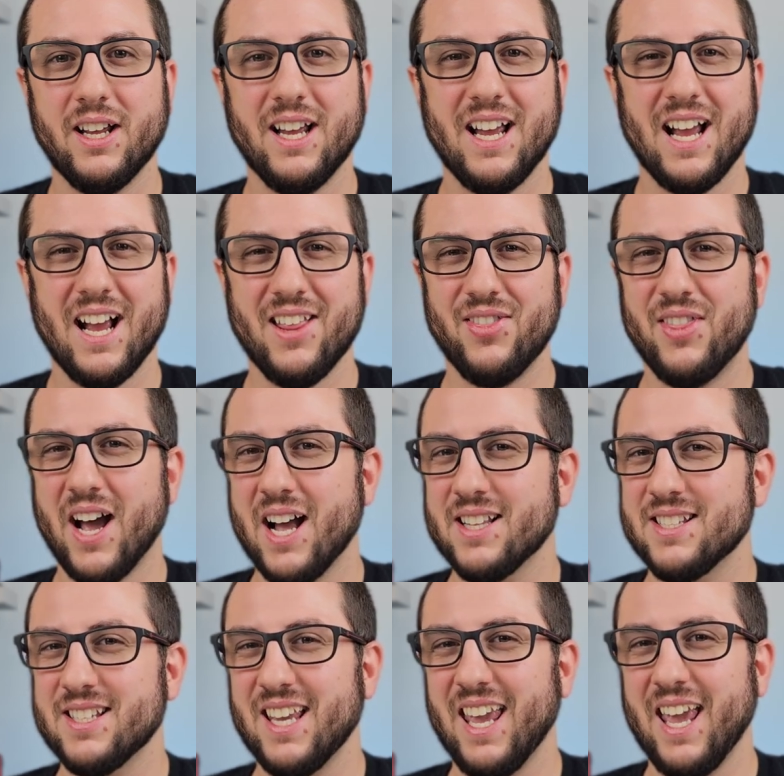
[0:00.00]
and
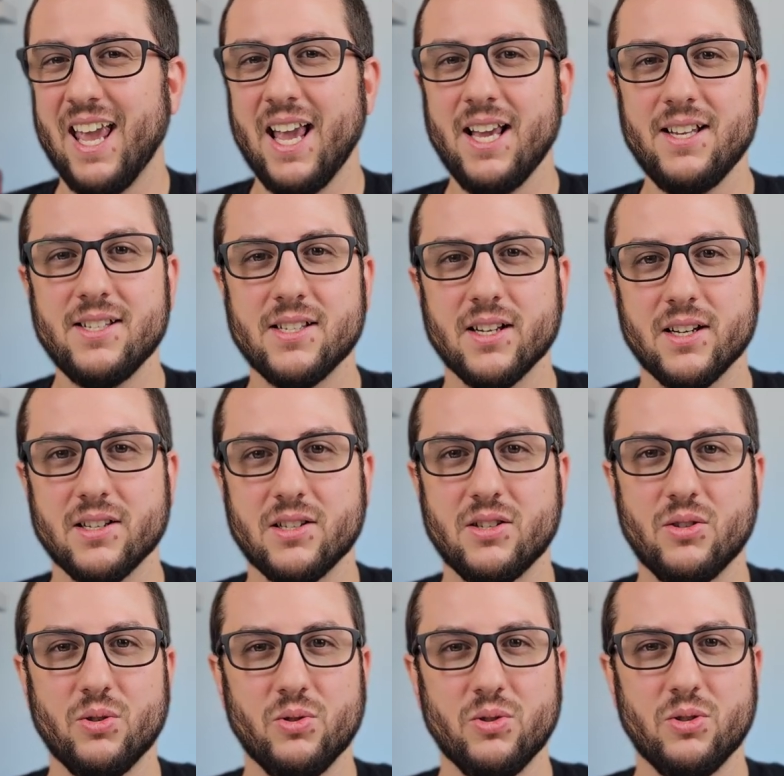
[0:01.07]
that's Asus,
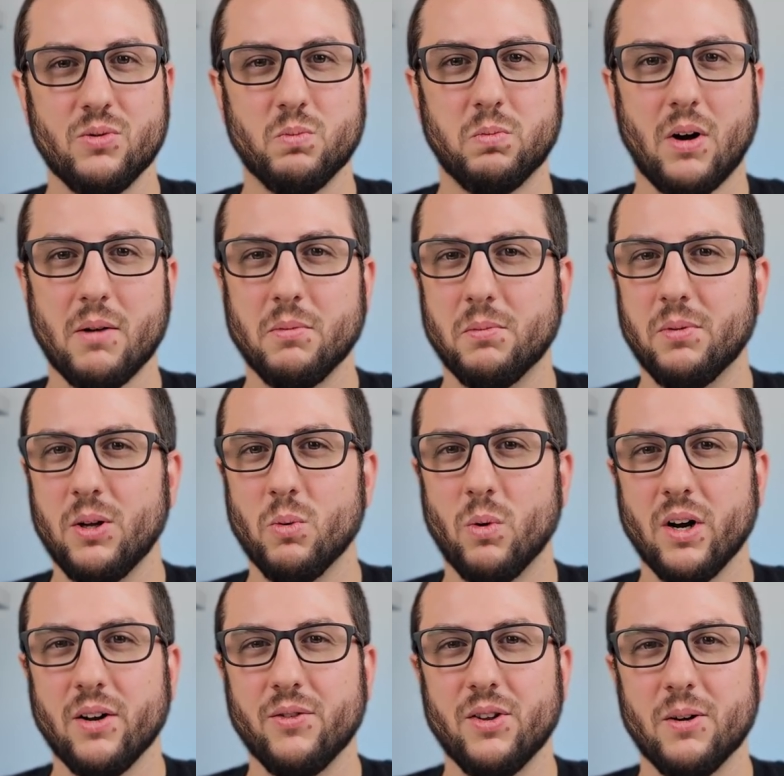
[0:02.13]
who's probably
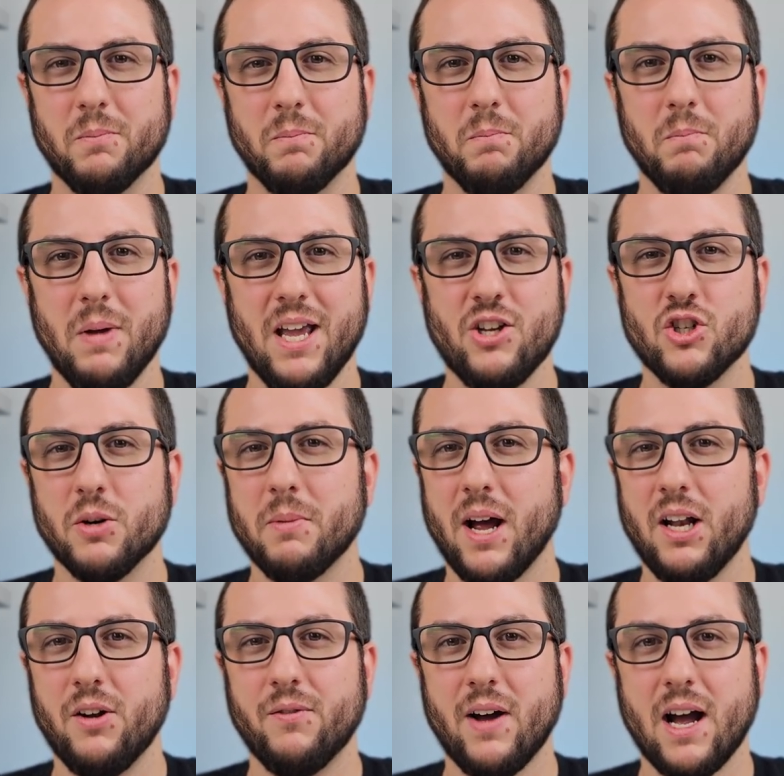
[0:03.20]
one of the major
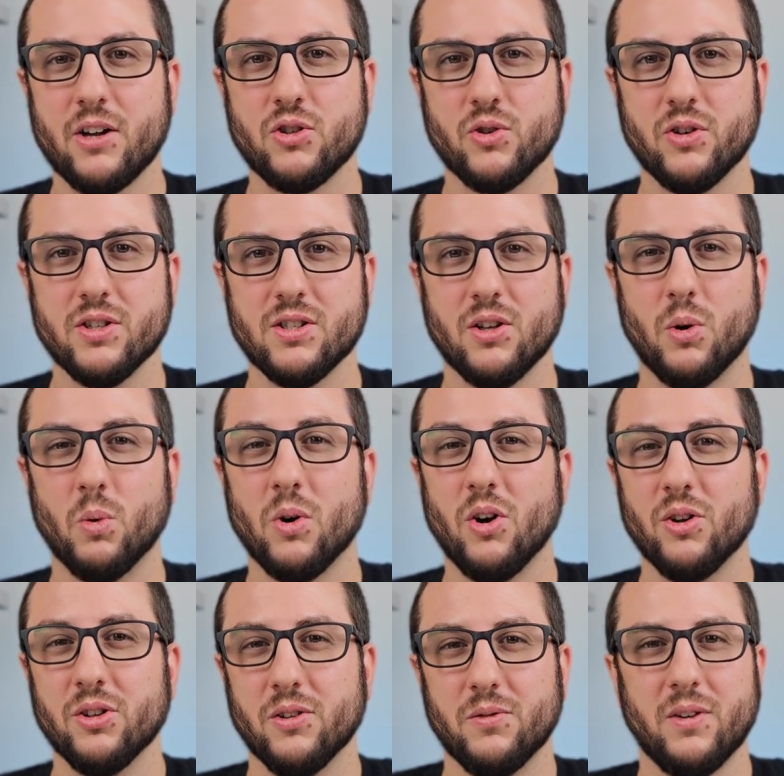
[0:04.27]
manufacturers in the
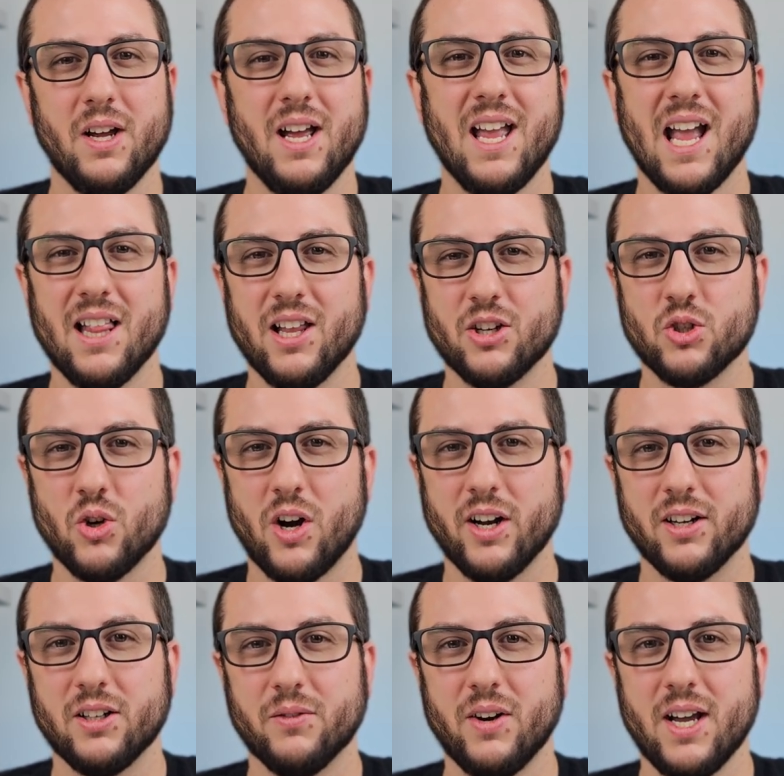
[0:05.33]
world of
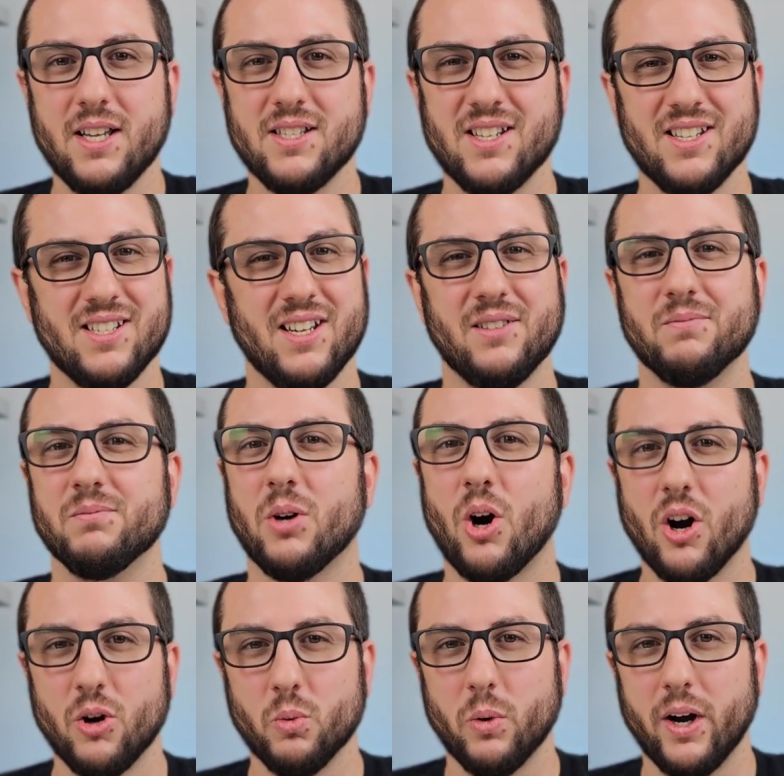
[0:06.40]
electronic devices and
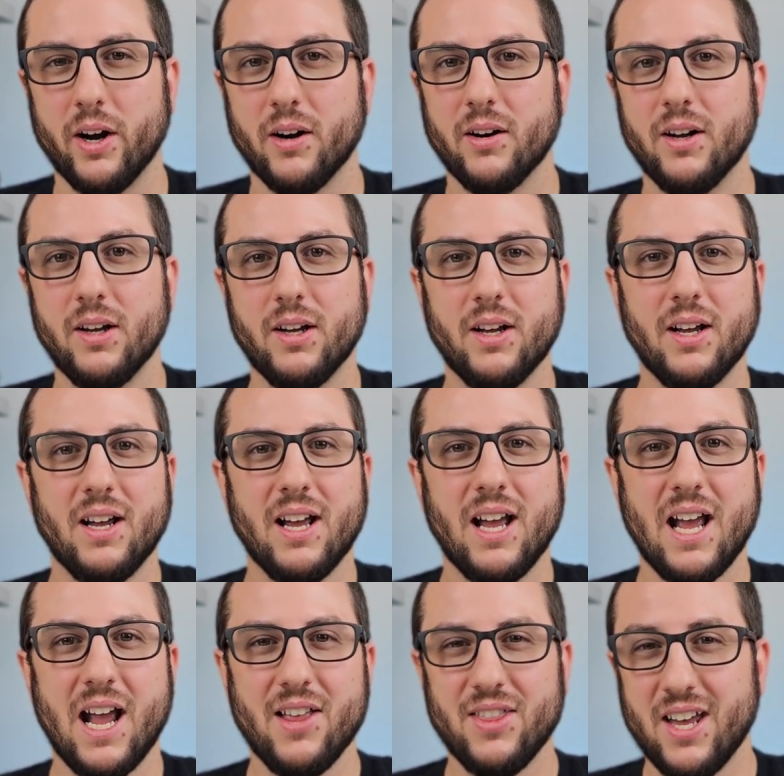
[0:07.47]
hardware.
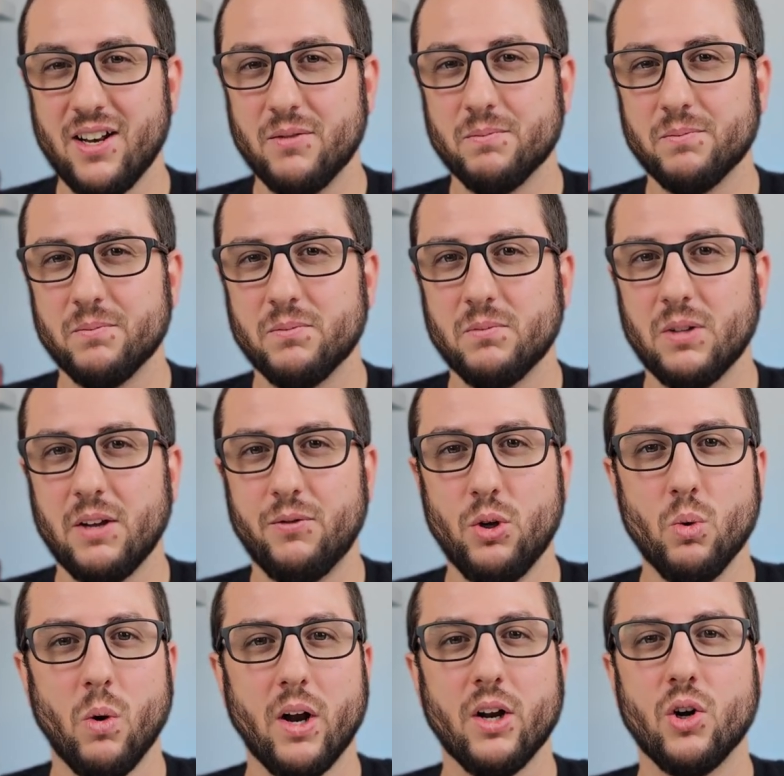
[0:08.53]
And then if you
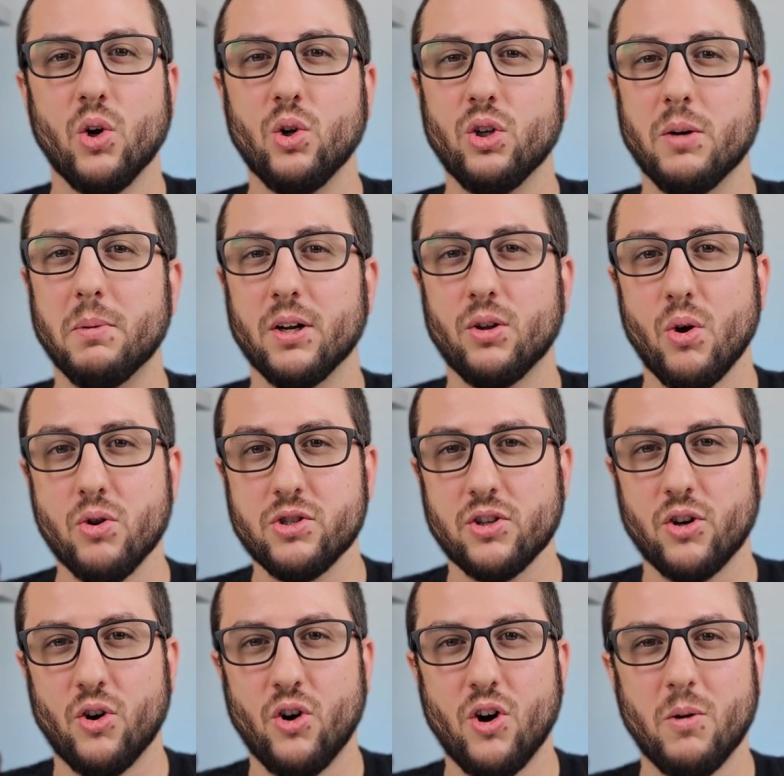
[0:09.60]
want to go a little bit closer
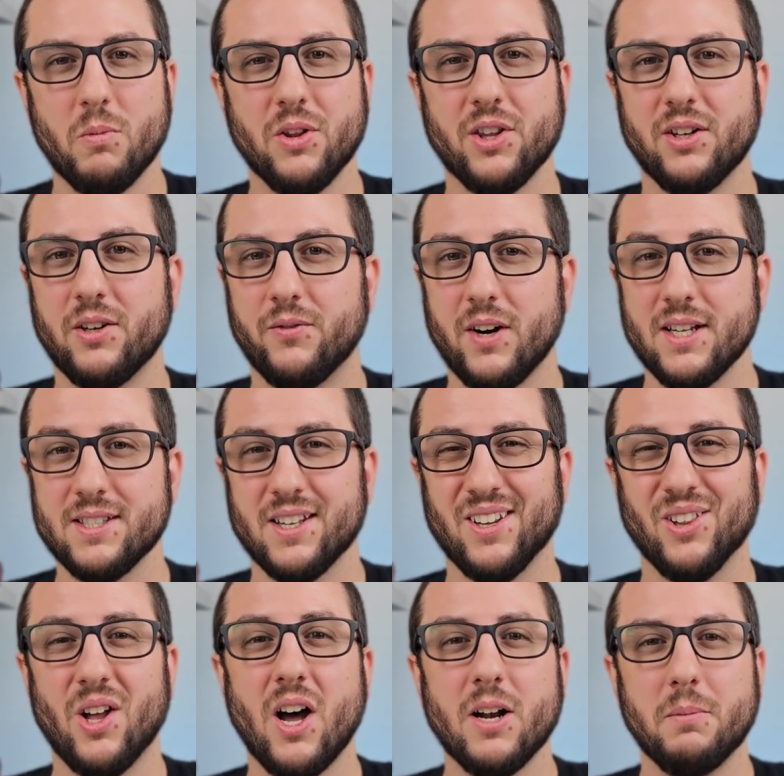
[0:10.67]
to home with a device that a
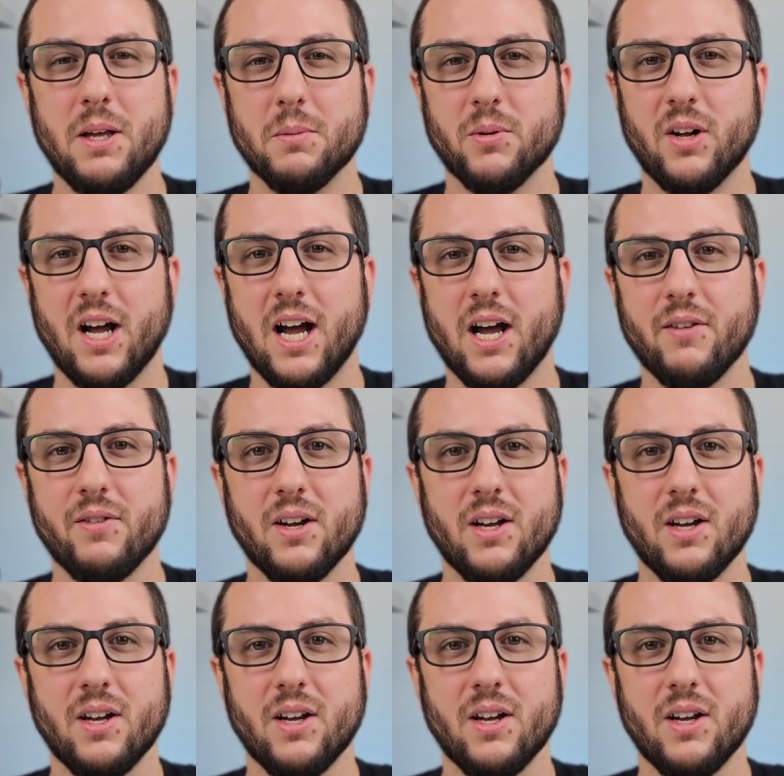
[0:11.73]
lot of people have,